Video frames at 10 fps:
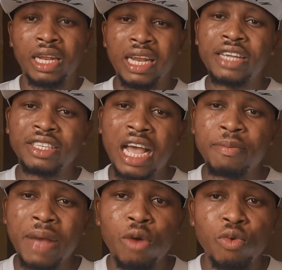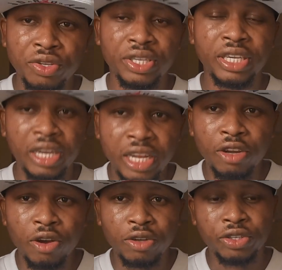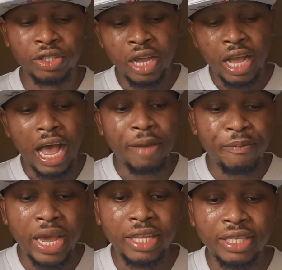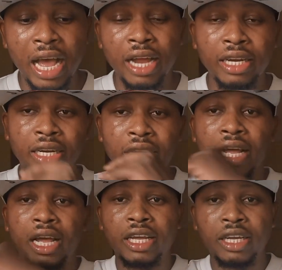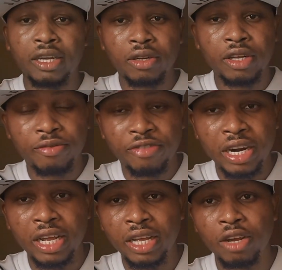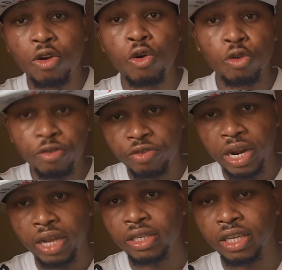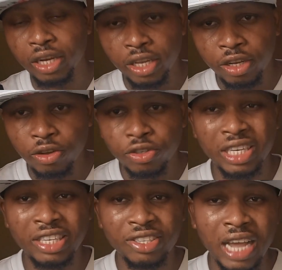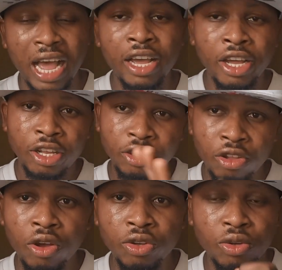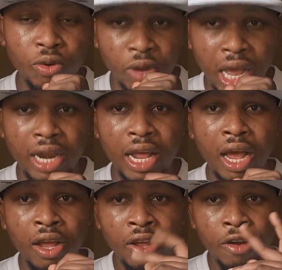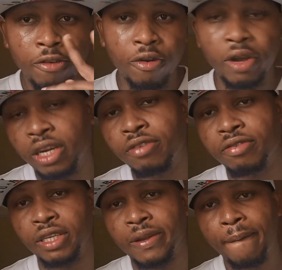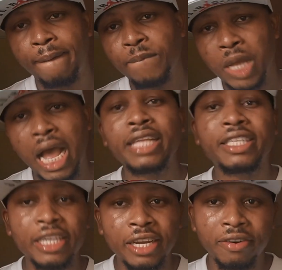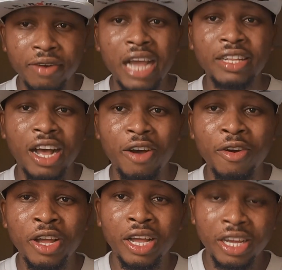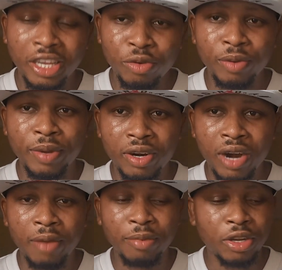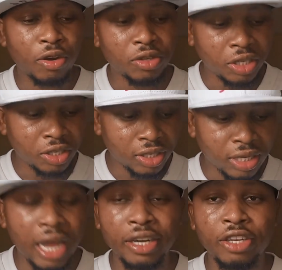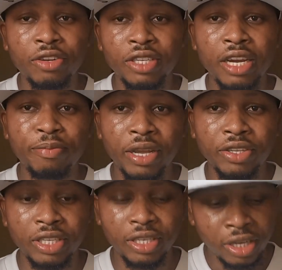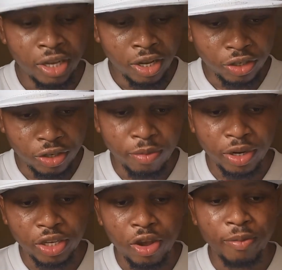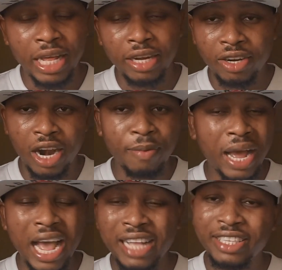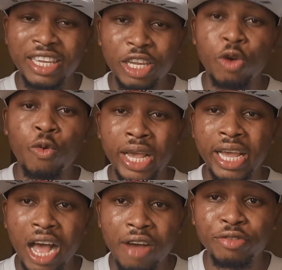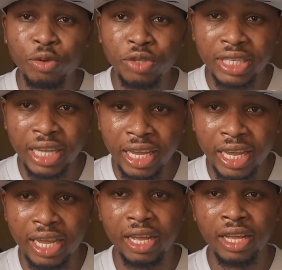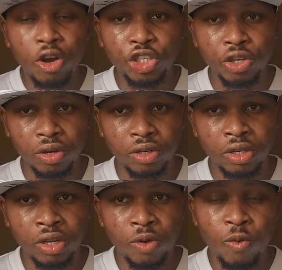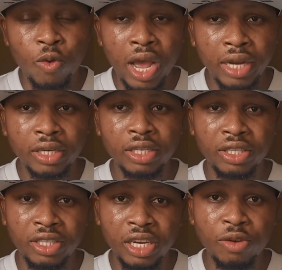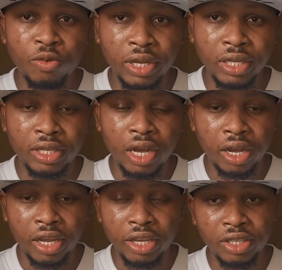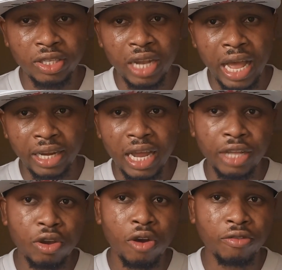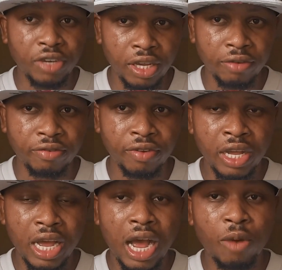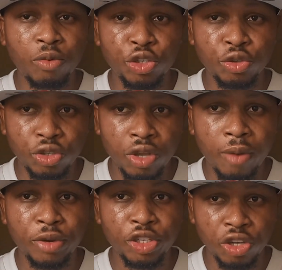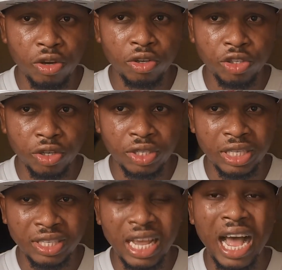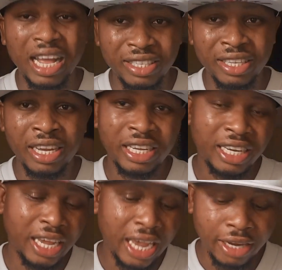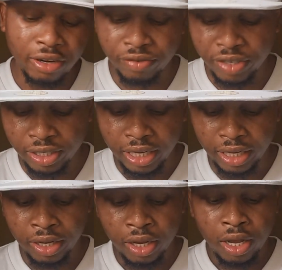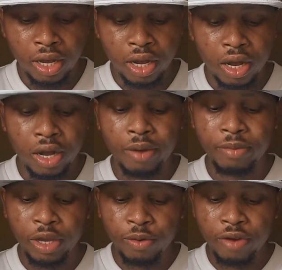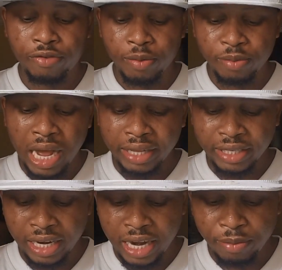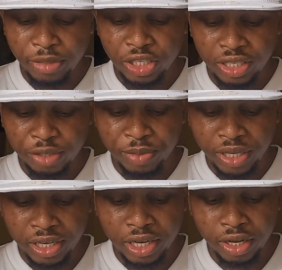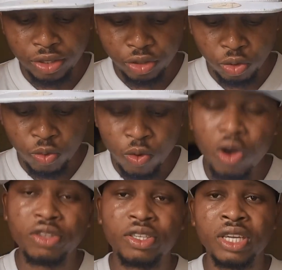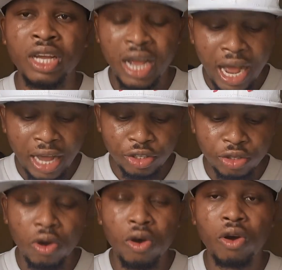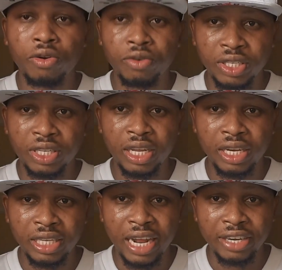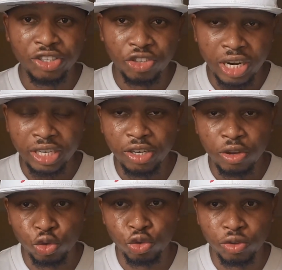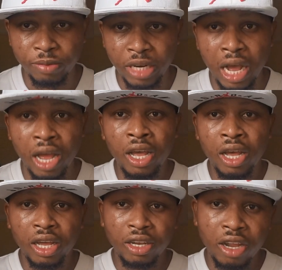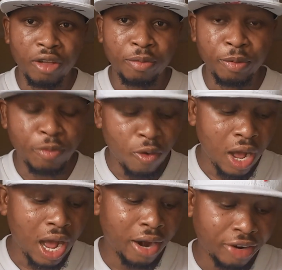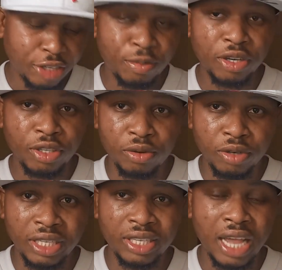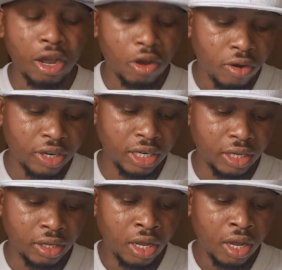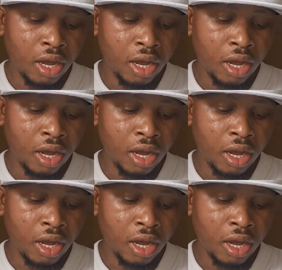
Last time I was in Lagos, I met a very old friend in Lagos. This guy does Okada for a living. I think right now he will be crying because he's an innocent person. Somebody committed crime. I think we have to take caution when dealing with cases like that of Dave, and we should stop jungle justice at the end of the day. Away from that, let me speak to what I saw recently that is trending on social media. A lot of people are responding to this accordingly.